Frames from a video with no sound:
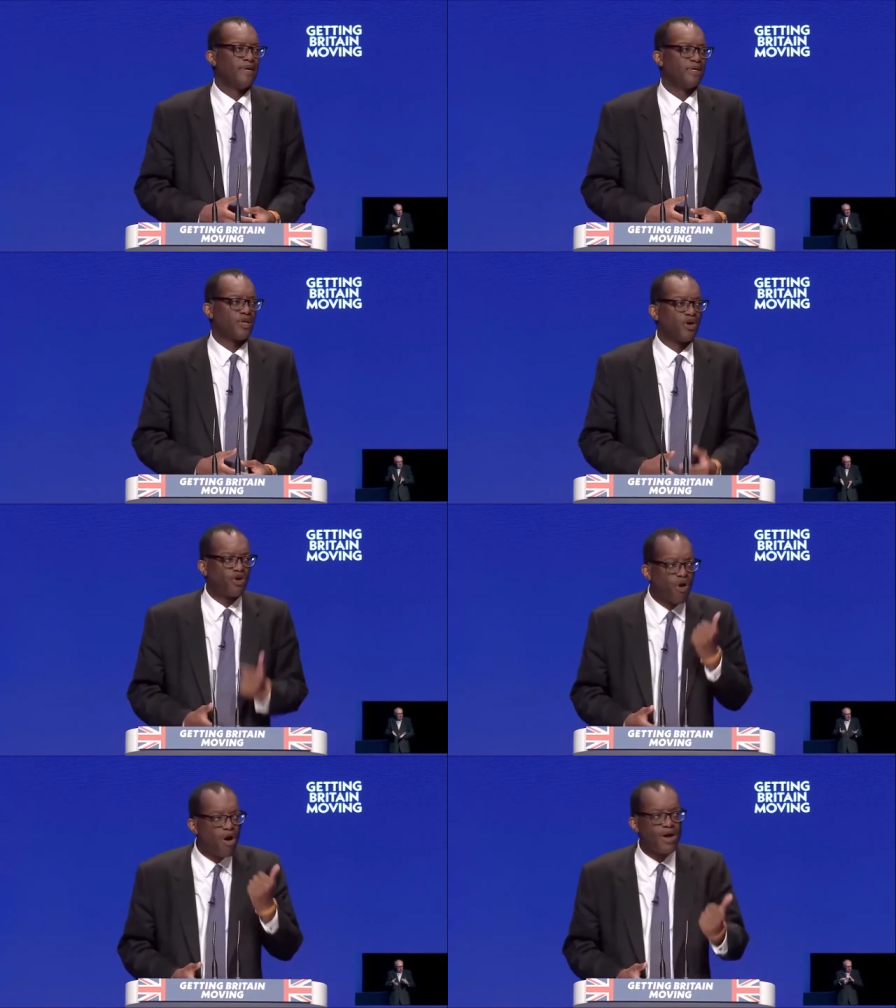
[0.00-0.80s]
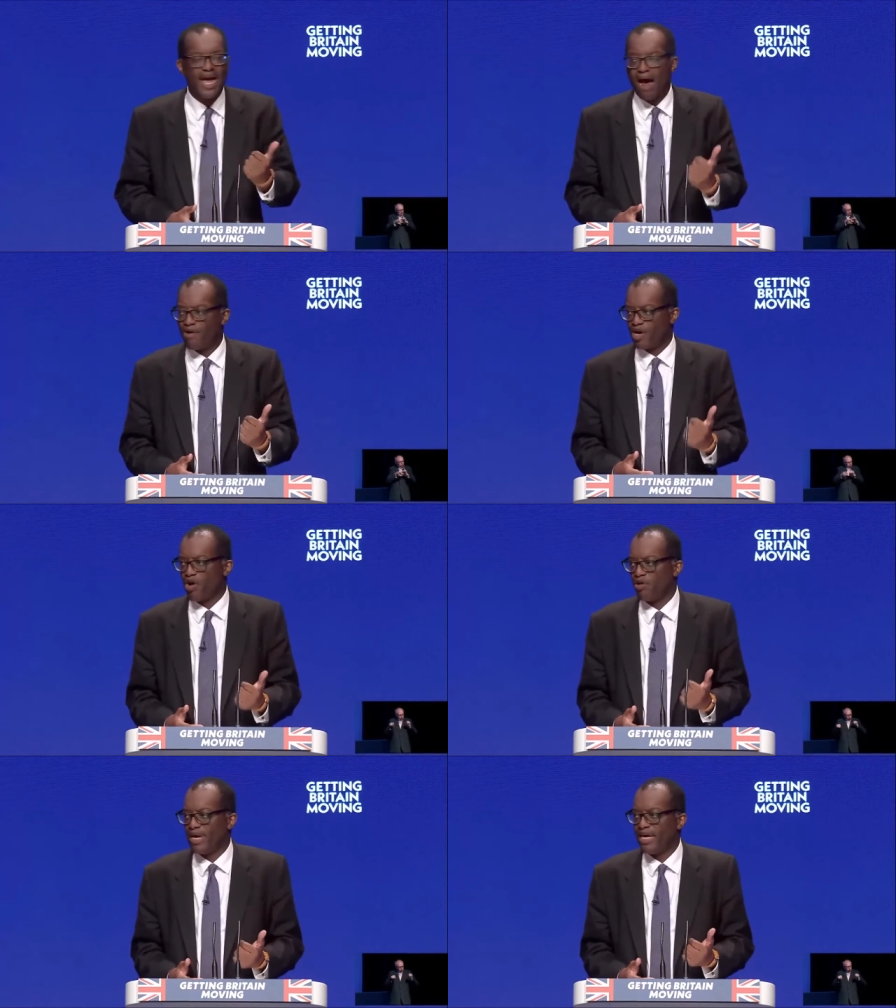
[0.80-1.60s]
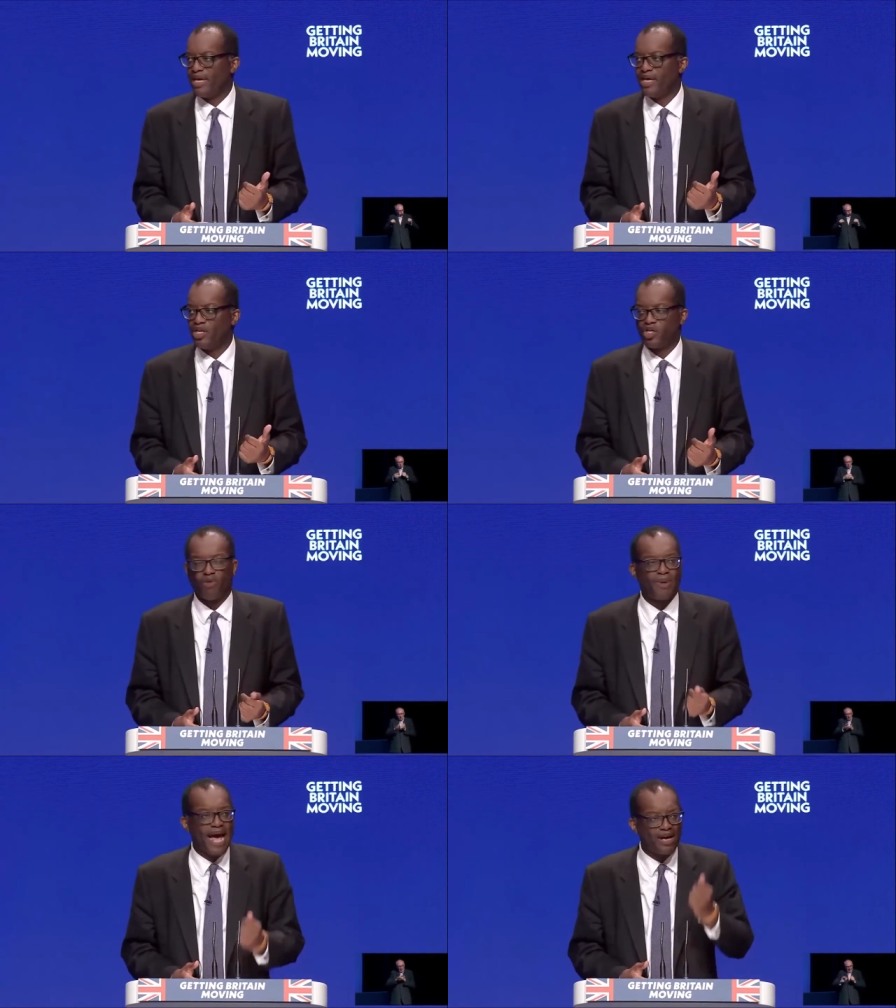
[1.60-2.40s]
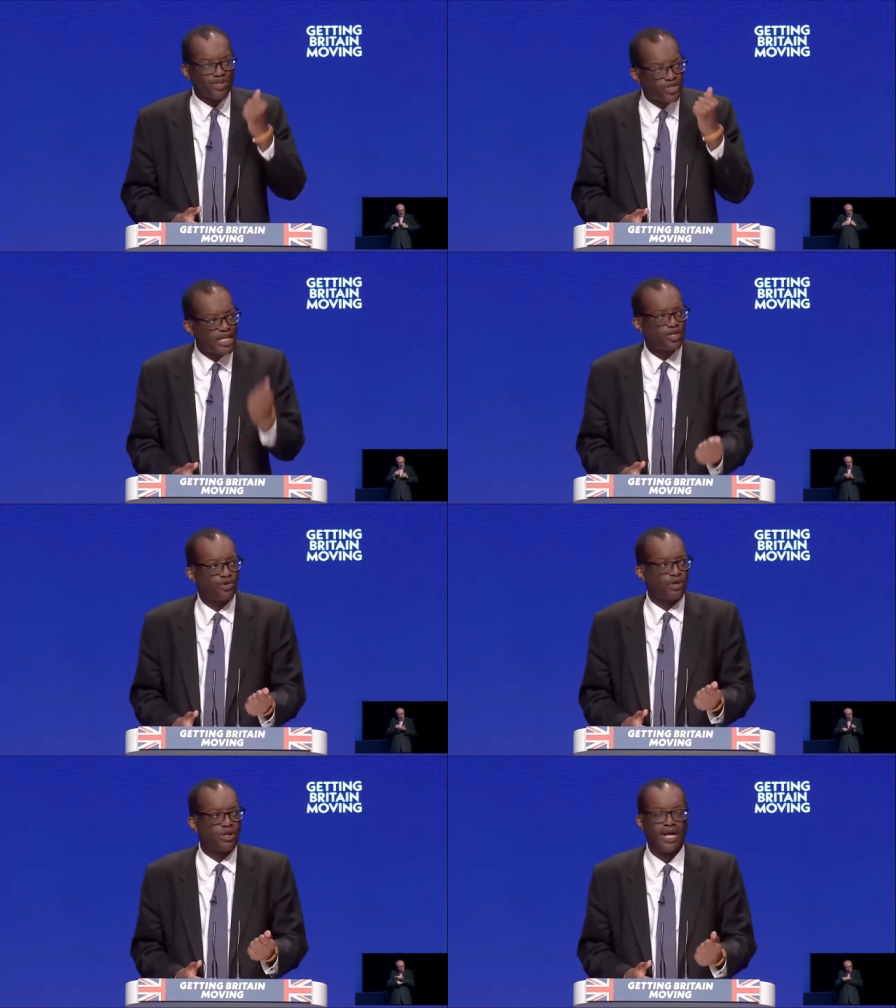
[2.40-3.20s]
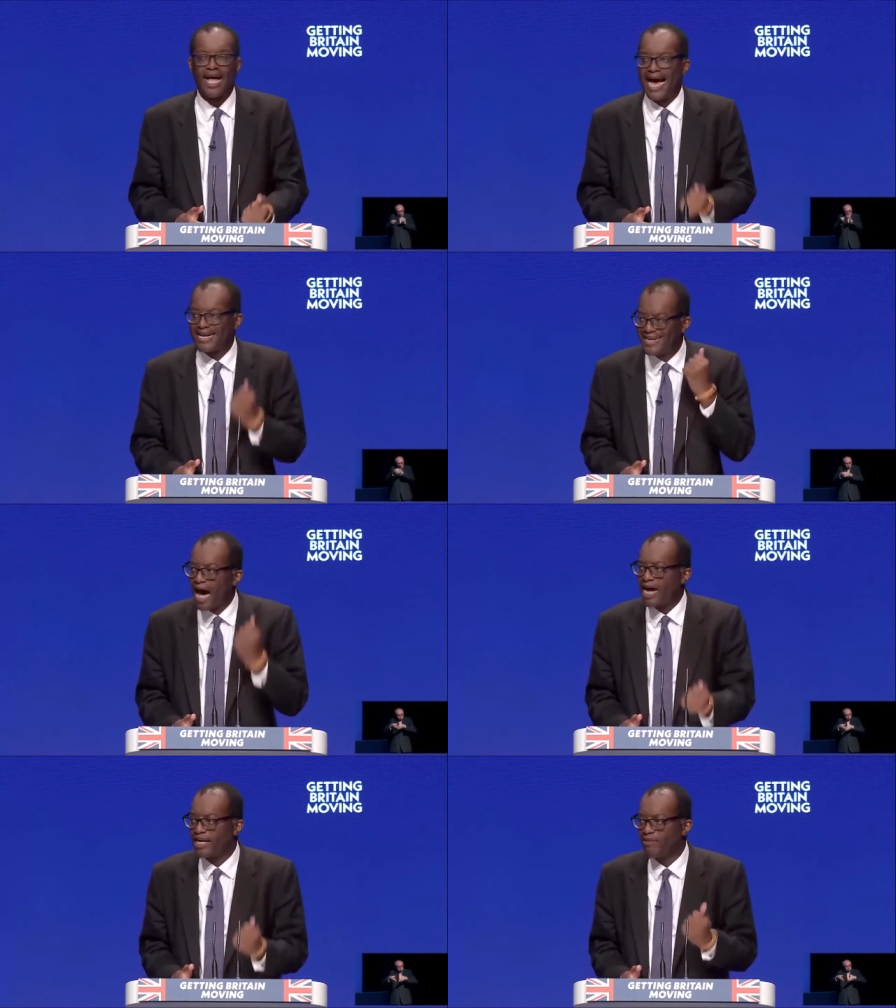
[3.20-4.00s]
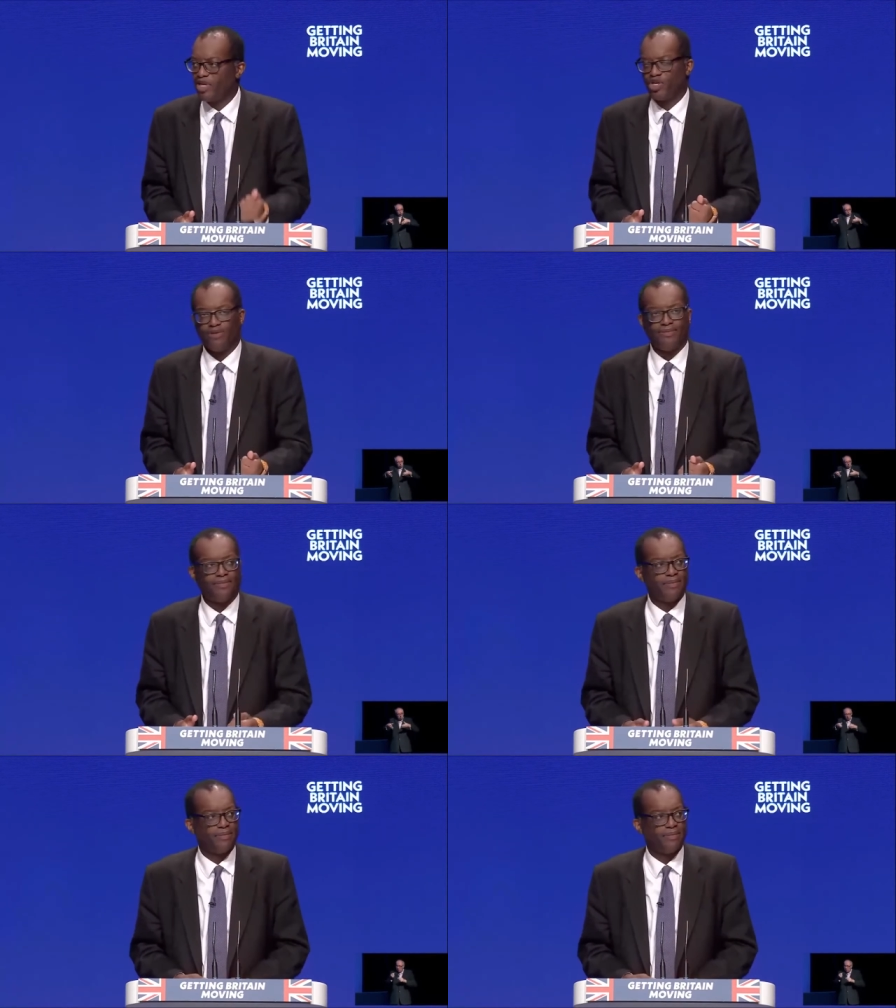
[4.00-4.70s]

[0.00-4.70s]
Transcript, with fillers: So growing our economy should be our central and guiding mission.